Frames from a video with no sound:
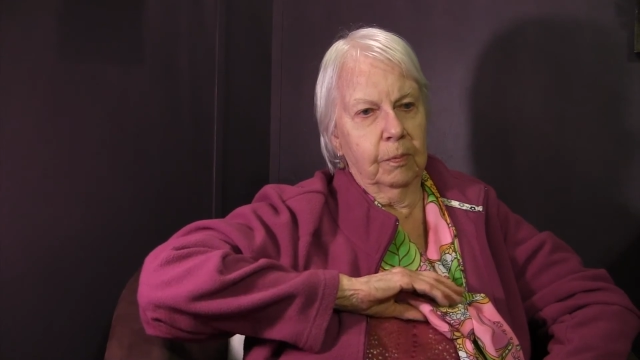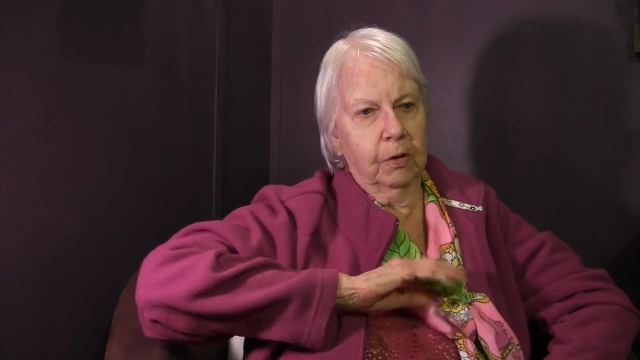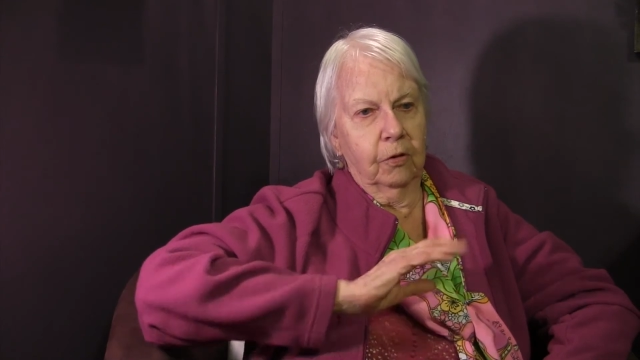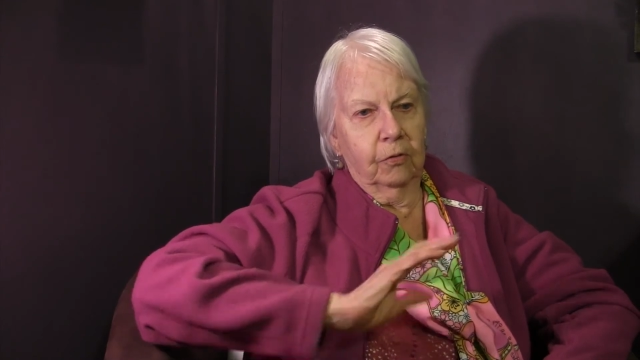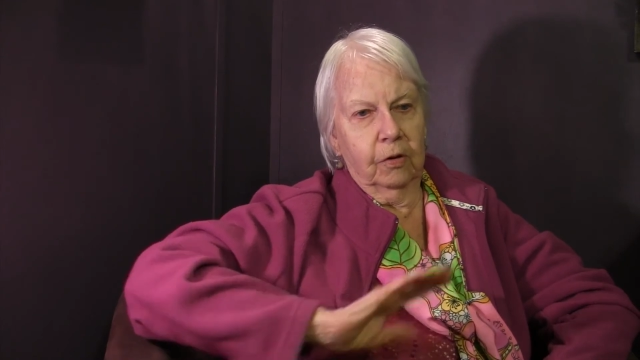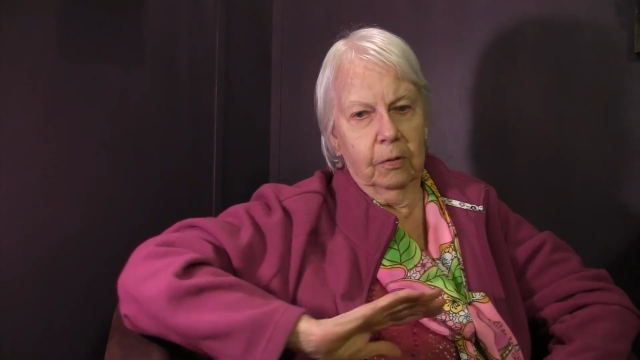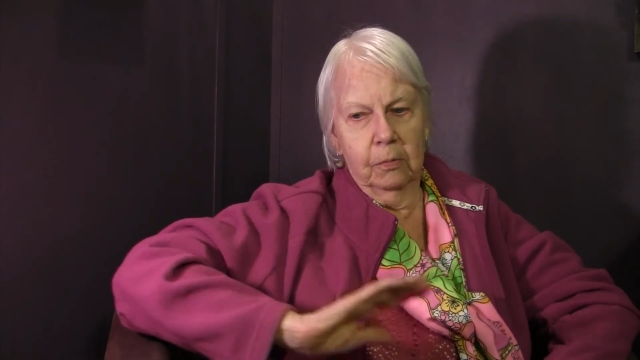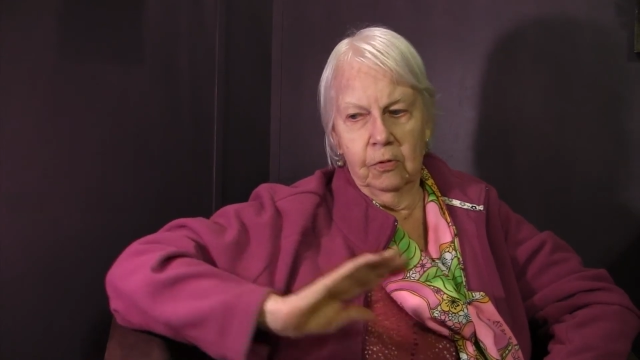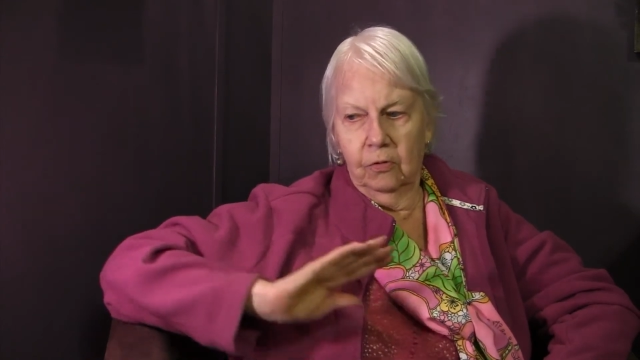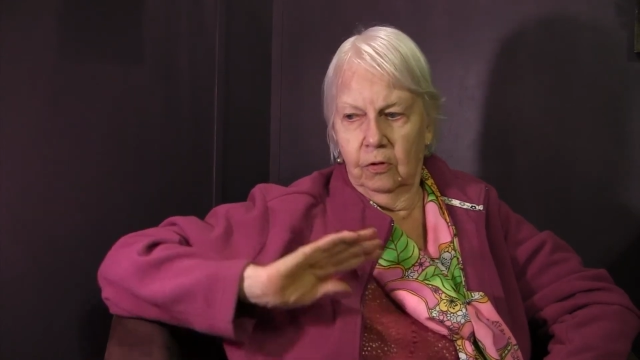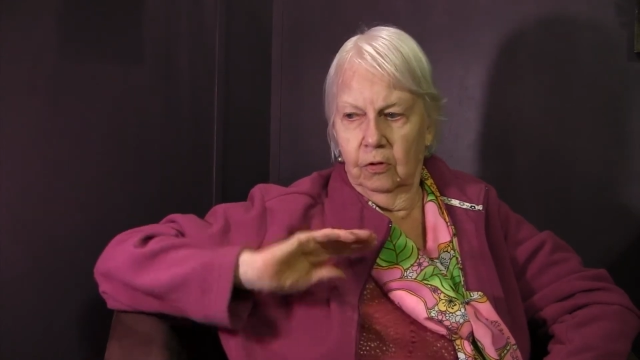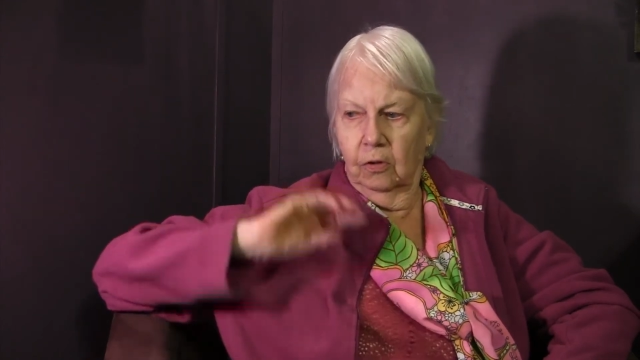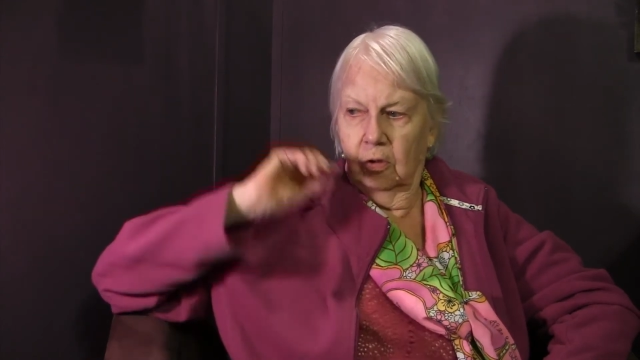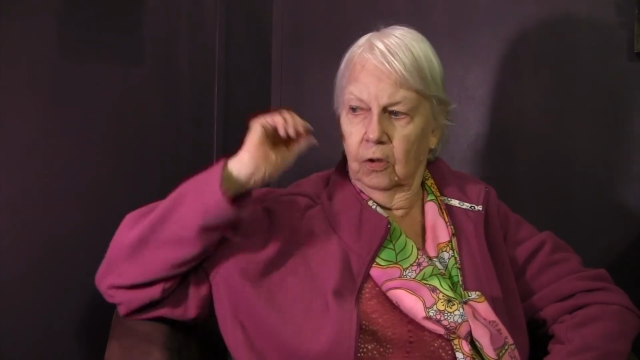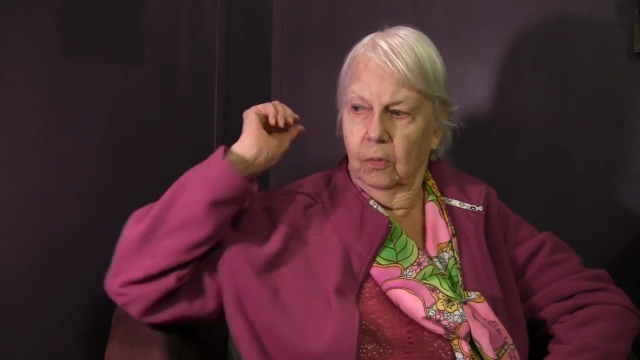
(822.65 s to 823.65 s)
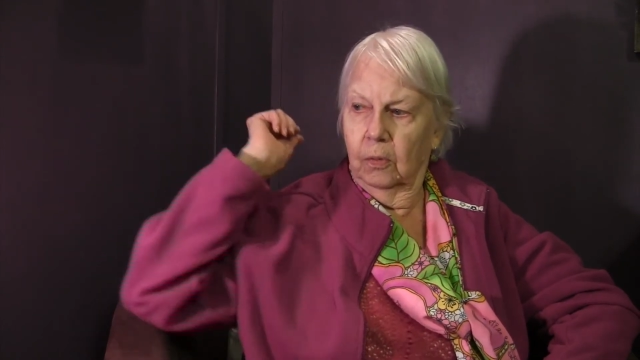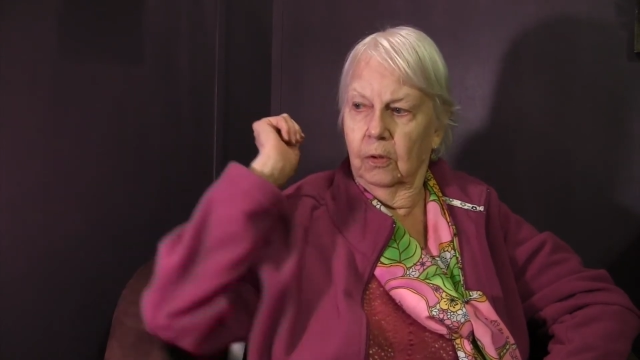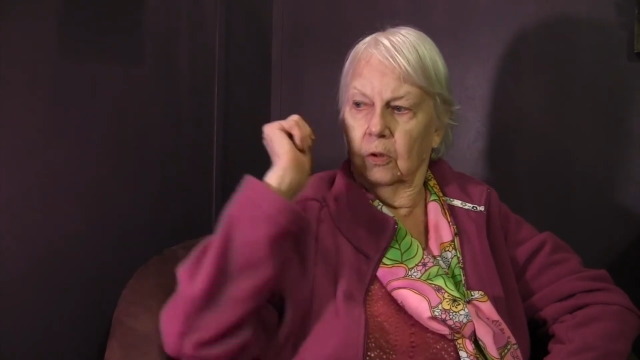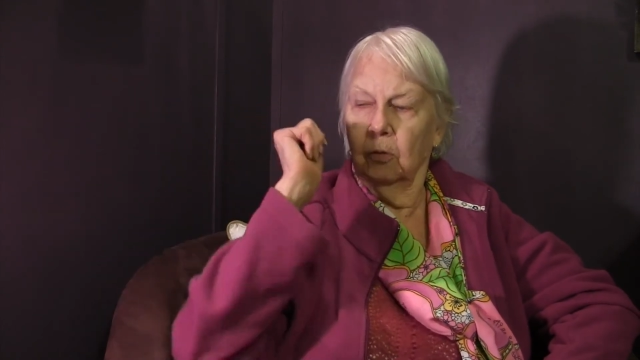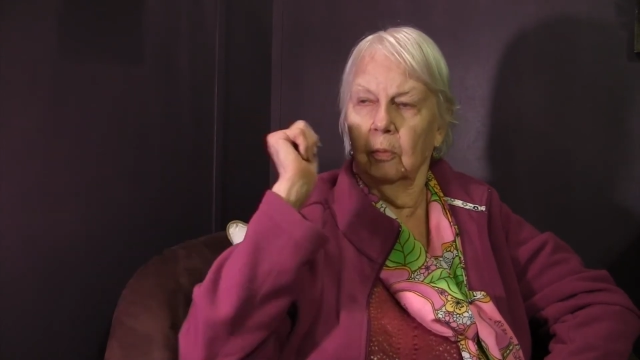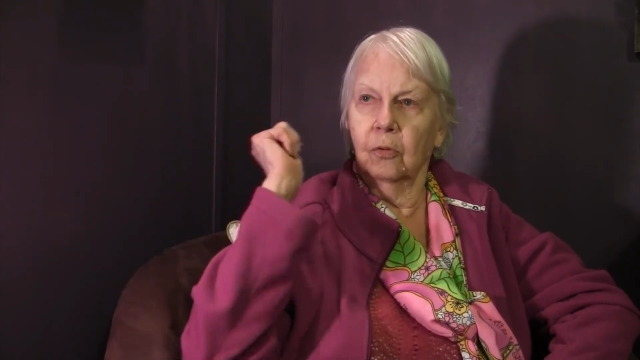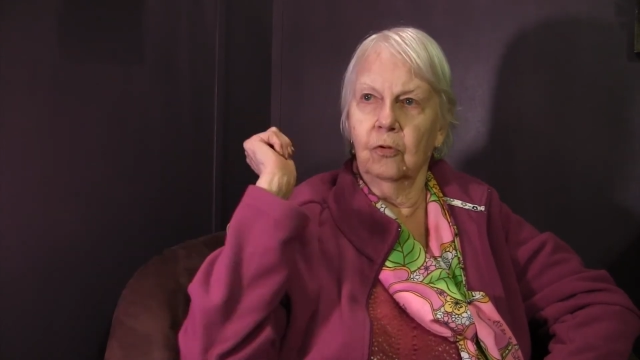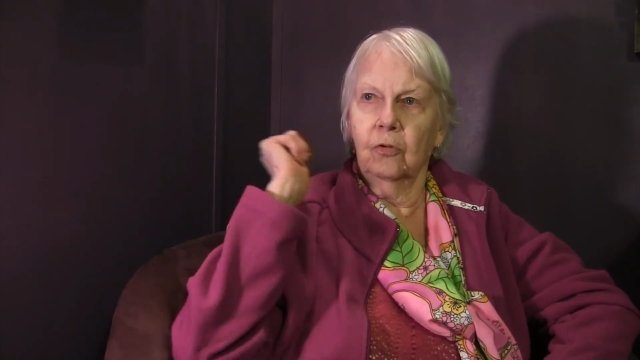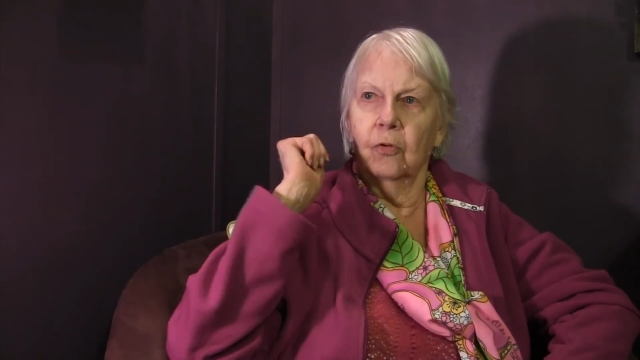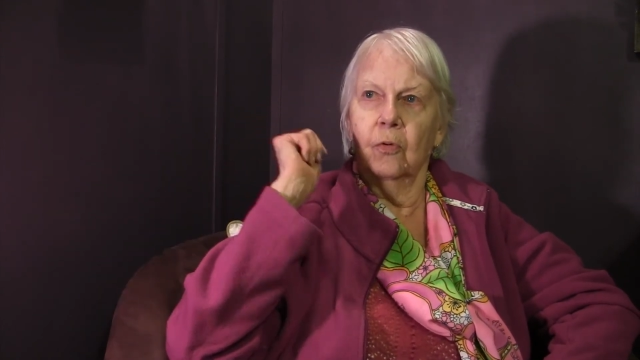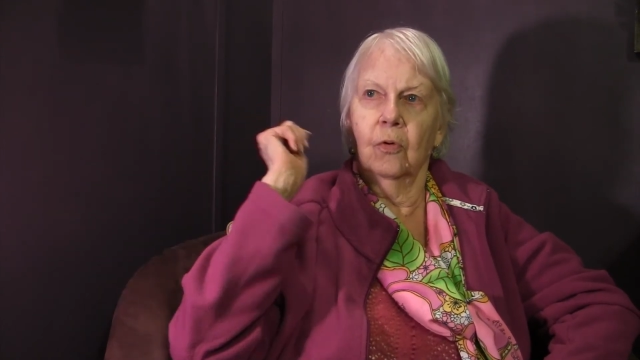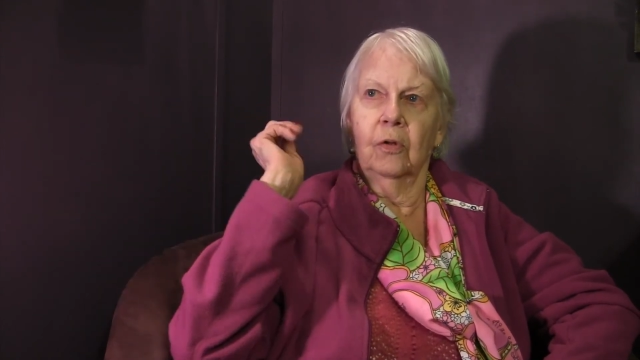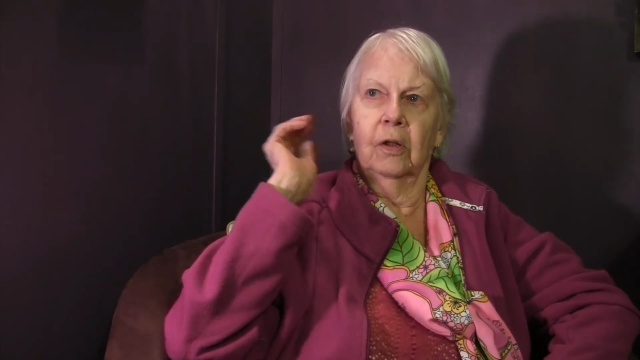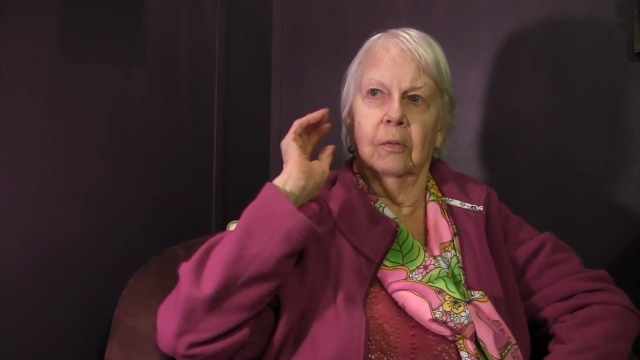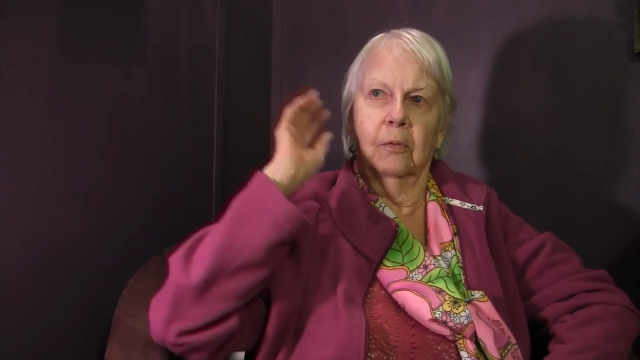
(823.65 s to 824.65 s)
because I was going to go into a
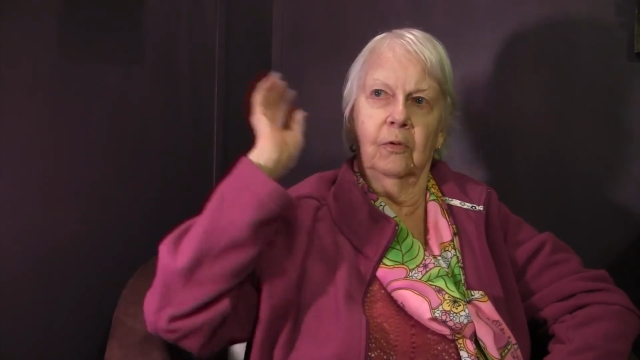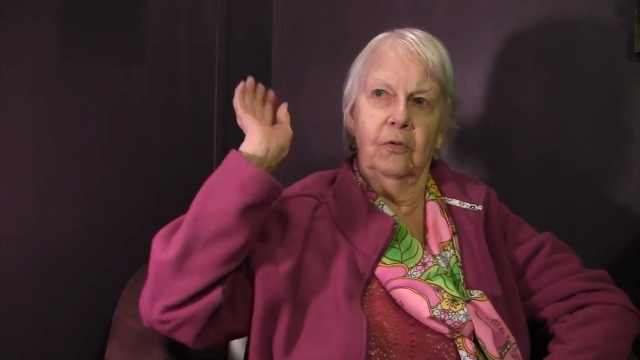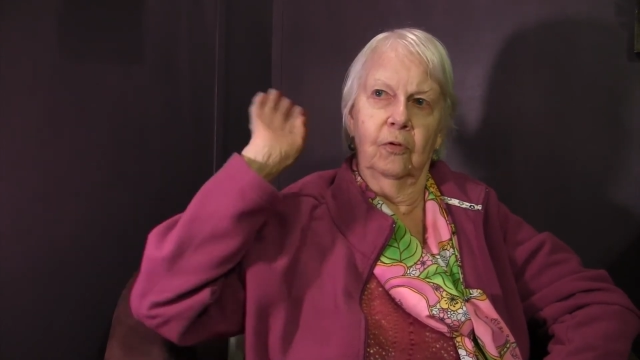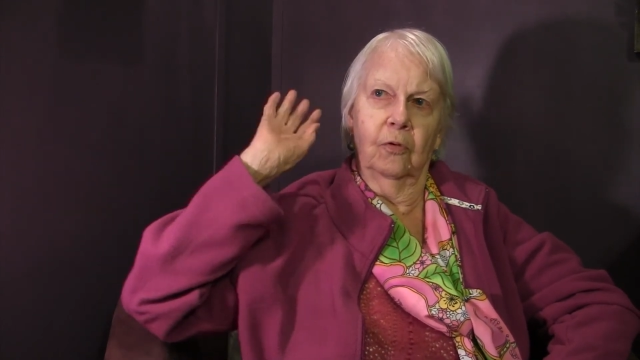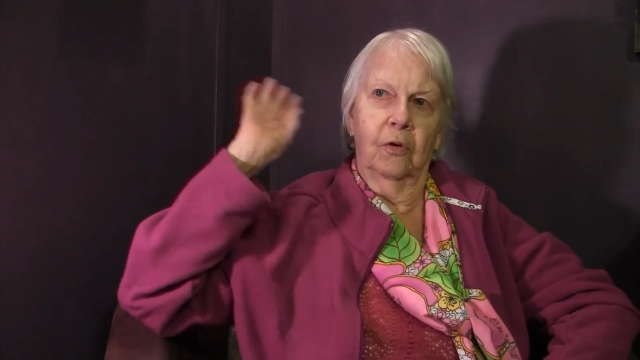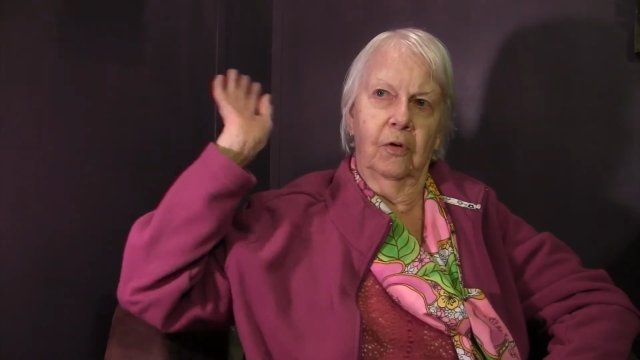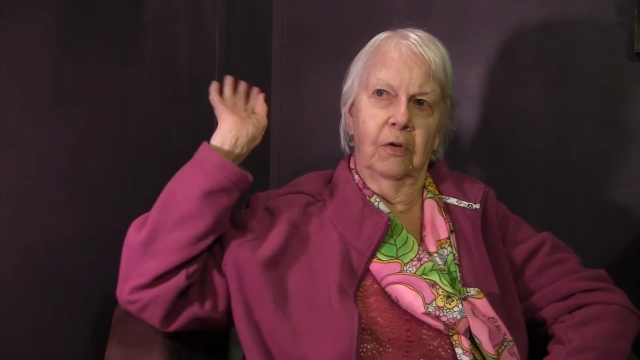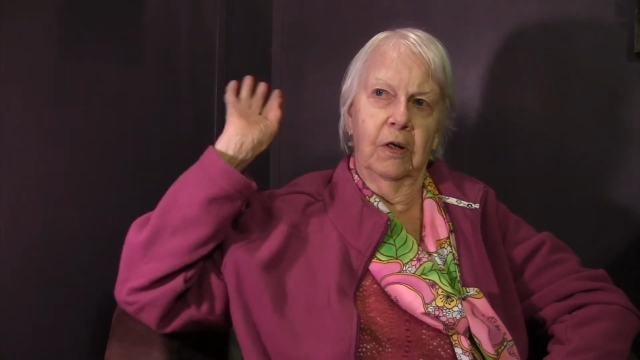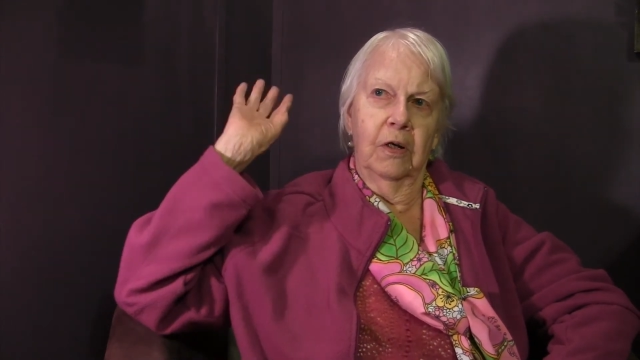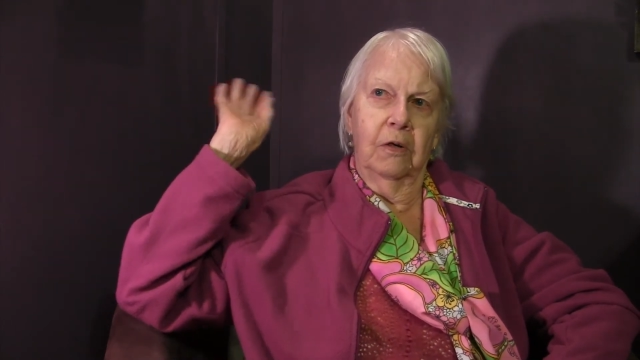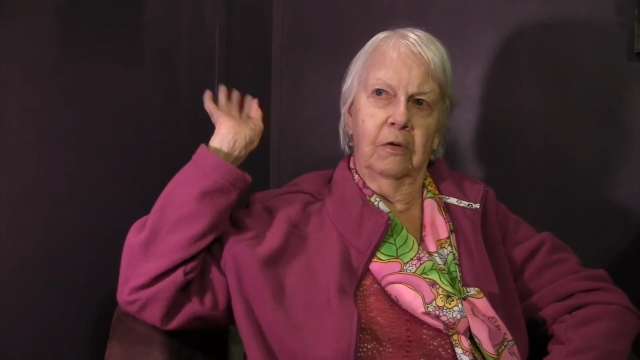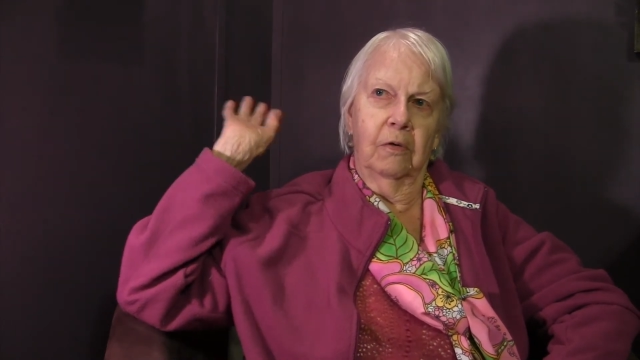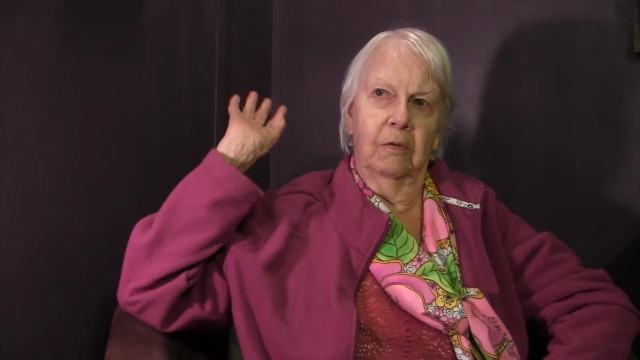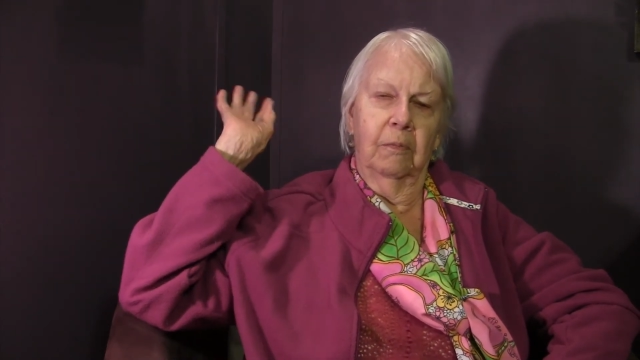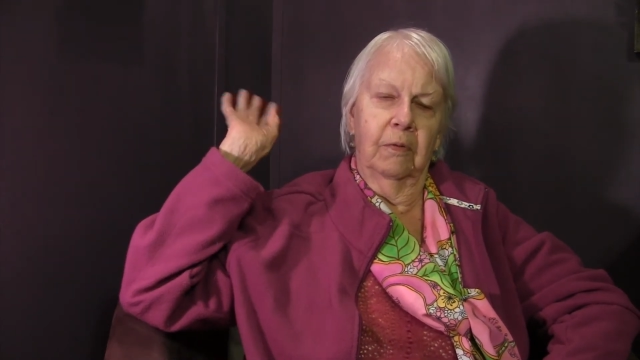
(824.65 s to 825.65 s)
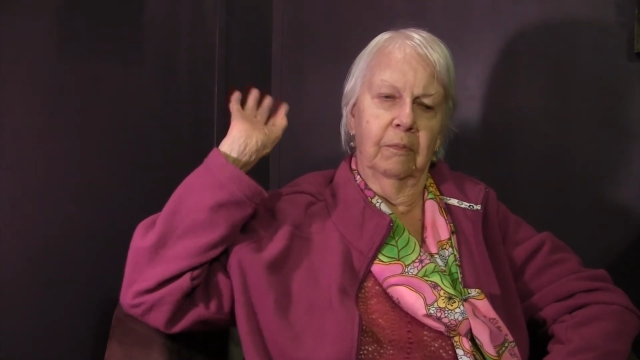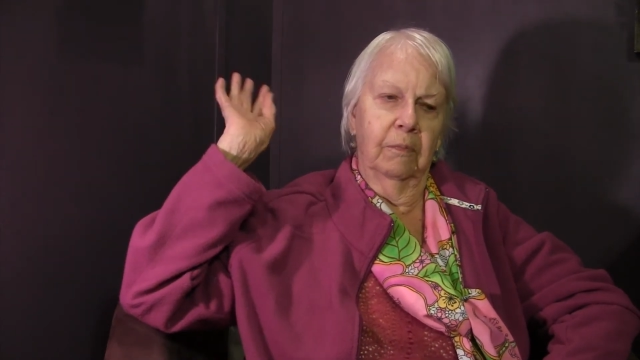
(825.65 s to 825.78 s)
store that was sort of near